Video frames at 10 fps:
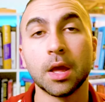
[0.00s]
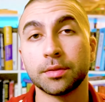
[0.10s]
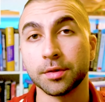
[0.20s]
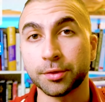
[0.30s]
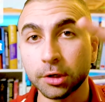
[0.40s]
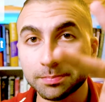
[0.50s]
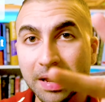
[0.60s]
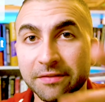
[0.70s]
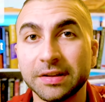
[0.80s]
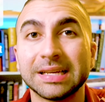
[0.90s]
The third
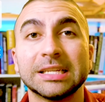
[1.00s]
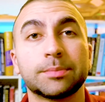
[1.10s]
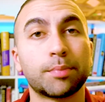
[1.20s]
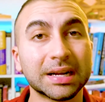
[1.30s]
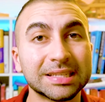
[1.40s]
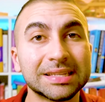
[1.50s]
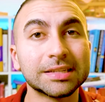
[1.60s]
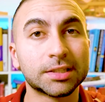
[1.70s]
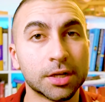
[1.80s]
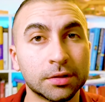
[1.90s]
benefit is practicing
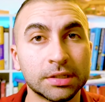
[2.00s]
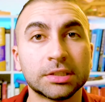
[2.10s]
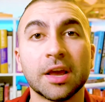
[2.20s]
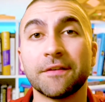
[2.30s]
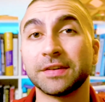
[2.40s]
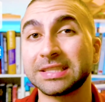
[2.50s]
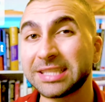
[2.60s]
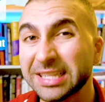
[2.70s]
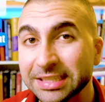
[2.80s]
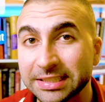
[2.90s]
stillness
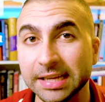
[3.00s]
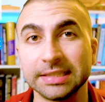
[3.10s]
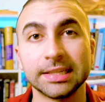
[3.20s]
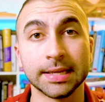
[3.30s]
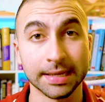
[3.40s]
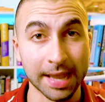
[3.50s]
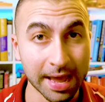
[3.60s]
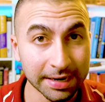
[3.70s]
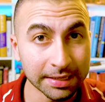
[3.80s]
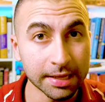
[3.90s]
facilitates
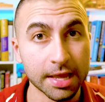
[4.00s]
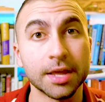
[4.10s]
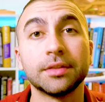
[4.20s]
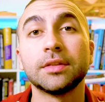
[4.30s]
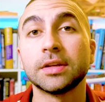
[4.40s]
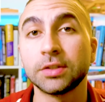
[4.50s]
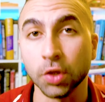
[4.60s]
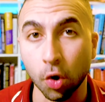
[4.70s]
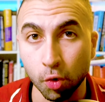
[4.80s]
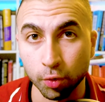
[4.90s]
getting in the
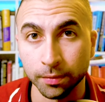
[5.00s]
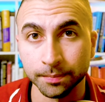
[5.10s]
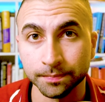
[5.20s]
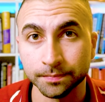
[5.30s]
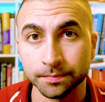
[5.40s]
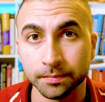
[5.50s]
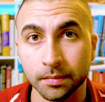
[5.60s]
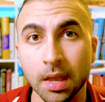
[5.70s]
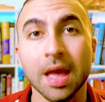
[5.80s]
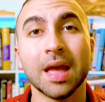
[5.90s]
zone.
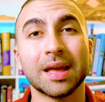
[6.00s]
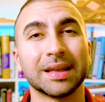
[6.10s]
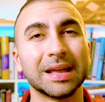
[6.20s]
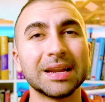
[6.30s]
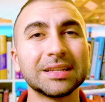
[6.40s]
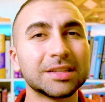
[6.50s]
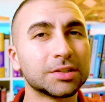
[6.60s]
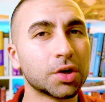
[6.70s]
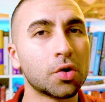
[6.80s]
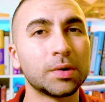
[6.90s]
Getting in the
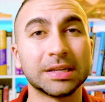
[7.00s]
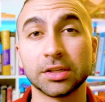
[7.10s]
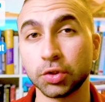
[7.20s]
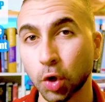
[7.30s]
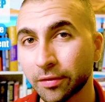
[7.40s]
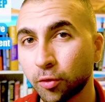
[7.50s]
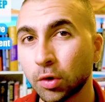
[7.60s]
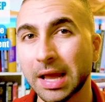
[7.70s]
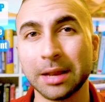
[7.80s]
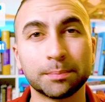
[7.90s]
zone is a
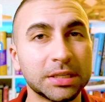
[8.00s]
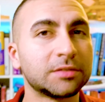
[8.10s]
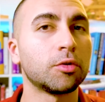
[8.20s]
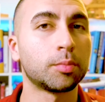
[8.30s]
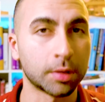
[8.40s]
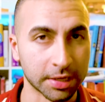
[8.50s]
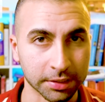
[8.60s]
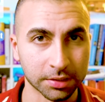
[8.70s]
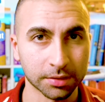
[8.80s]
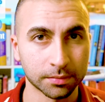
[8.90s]
joyful and peaceful
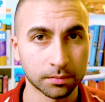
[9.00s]
place.